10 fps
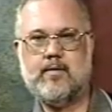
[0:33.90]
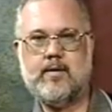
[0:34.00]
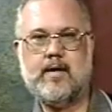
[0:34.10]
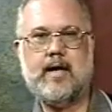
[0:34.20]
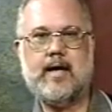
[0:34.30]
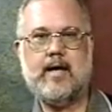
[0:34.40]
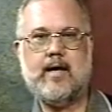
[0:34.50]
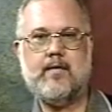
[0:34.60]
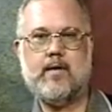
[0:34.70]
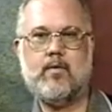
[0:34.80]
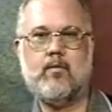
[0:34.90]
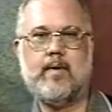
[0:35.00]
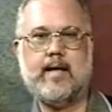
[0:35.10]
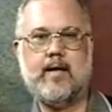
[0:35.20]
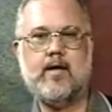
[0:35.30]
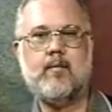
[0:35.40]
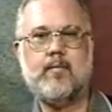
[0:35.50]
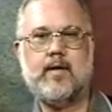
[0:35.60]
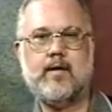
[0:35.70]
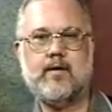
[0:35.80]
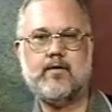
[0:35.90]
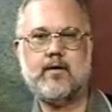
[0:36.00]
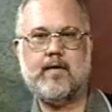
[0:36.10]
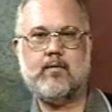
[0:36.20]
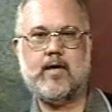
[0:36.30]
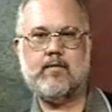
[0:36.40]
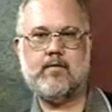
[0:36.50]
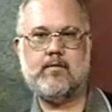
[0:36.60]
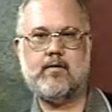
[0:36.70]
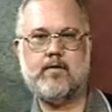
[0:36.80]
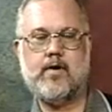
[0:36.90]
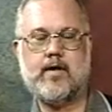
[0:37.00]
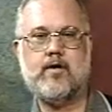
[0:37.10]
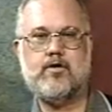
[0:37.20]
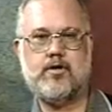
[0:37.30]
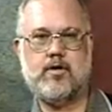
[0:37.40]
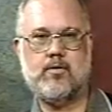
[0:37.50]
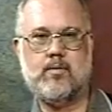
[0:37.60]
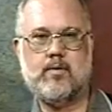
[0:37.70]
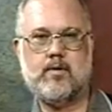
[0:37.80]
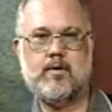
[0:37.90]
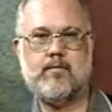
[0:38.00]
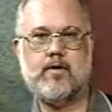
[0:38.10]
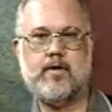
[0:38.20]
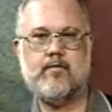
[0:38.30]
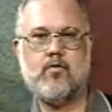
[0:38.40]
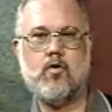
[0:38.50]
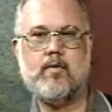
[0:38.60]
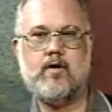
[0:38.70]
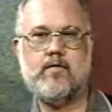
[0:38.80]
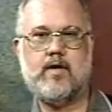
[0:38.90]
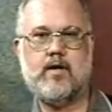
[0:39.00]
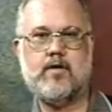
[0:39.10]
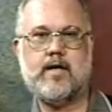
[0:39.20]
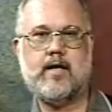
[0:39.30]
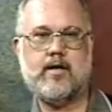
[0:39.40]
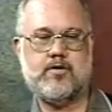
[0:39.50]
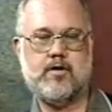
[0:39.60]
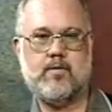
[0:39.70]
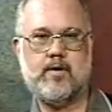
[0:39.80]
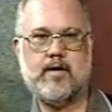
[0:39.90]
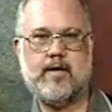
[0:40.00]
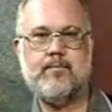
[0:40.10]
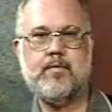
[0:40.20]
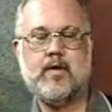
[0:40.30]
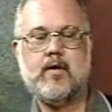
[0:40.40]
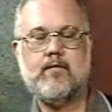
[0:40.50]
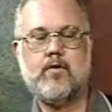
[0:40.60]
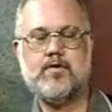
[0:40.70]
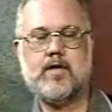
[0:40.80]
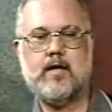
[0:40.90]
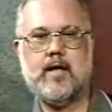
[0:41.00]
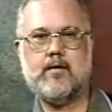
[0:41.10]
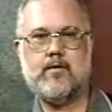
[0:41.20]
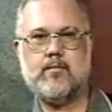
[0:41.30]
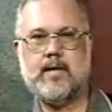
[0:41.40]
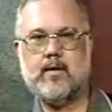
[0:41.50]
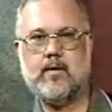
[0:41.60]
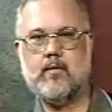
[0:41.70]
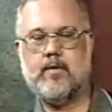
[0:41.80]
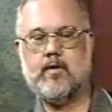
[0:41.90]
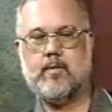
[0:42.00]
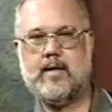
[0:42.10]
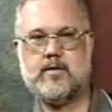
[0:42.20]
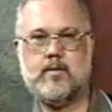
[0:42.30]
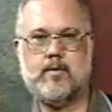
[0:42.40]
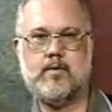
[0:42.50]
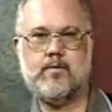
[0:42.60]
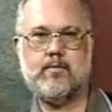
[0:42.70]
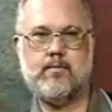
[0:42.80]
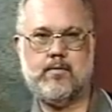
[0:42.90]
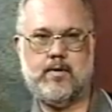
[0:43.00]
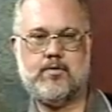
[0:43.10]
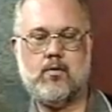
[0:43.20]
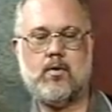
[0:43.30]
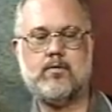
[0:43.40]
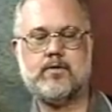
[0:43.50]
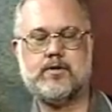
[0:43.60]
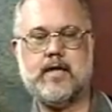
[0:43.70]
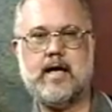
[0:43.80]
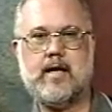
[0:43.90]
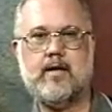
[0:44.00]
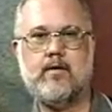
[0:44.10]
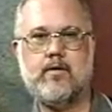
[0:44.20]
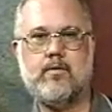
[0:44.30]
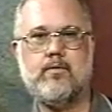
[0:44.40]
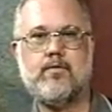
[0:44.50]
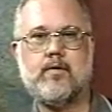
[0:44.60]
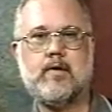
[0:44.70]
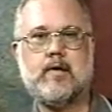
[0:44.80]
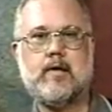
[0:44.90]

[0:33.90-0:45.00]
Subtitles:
Today, I think we'll make it up, because I think we have a very good show, a very informative and entertaining show today. First, I'd like to speak a little bit about some of the Historical Society news.